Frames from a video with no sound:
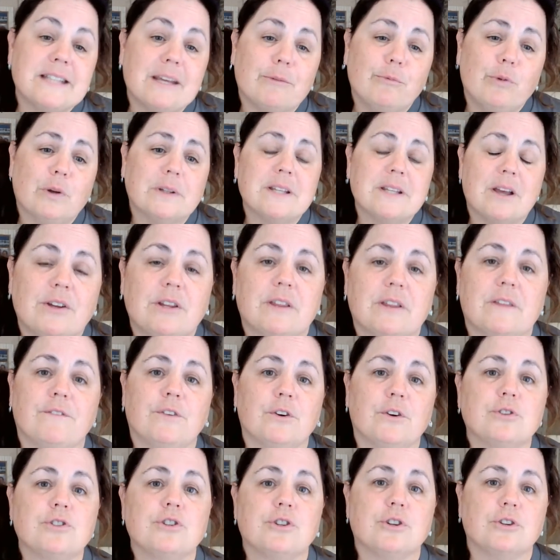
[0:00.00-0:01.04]
we'll you the
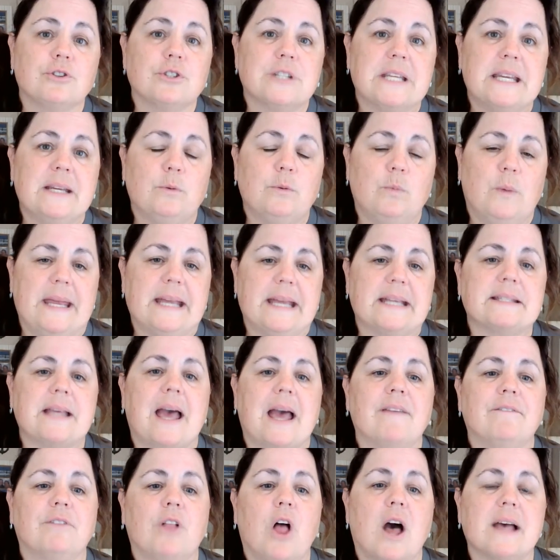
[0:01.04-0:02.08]
first 13 weeks,
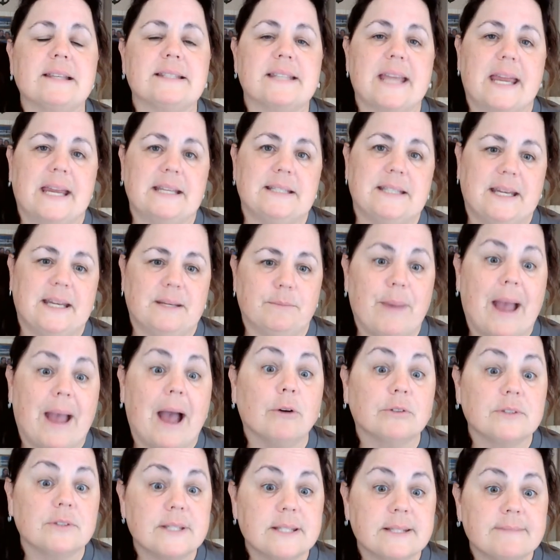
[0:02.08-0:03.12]
I've lost 18
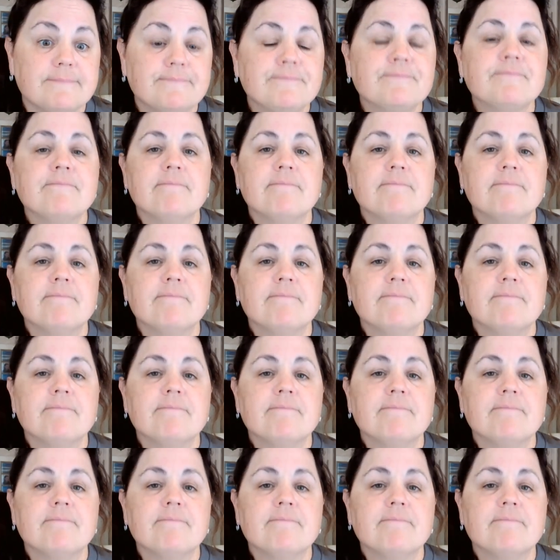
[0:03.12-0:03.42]
pounds